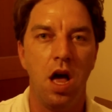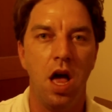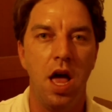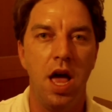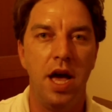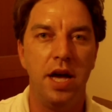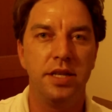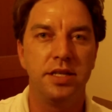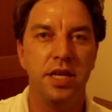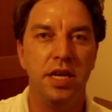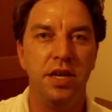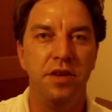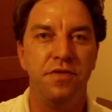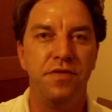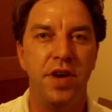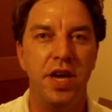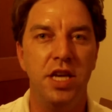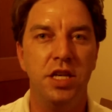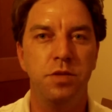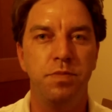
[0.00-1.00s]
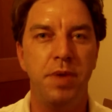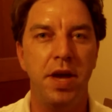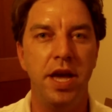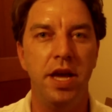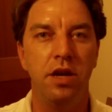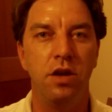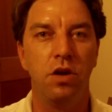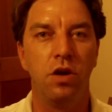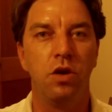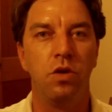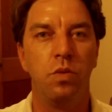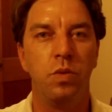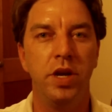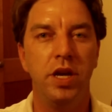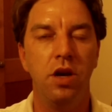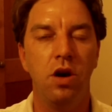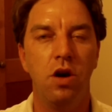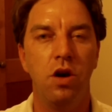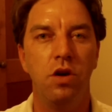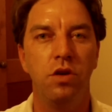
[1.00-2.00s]
As a face painter,
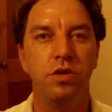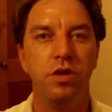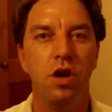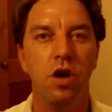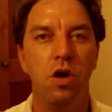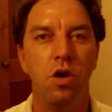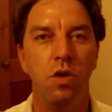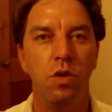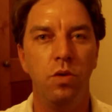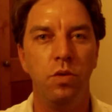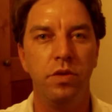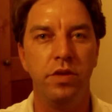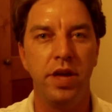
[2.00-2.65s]
we all know